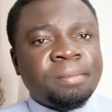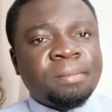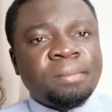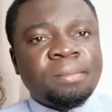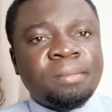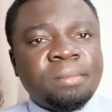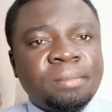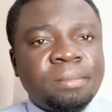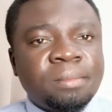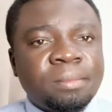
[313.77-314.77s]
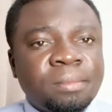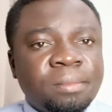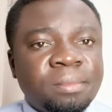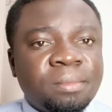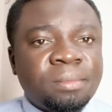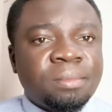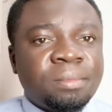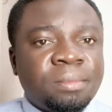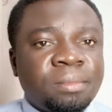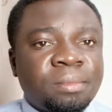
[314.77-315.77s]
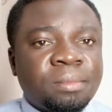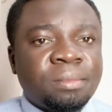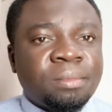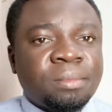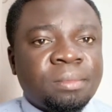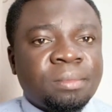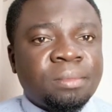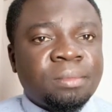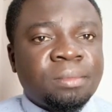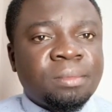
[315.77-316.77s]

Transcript: No one is speaking in this clip.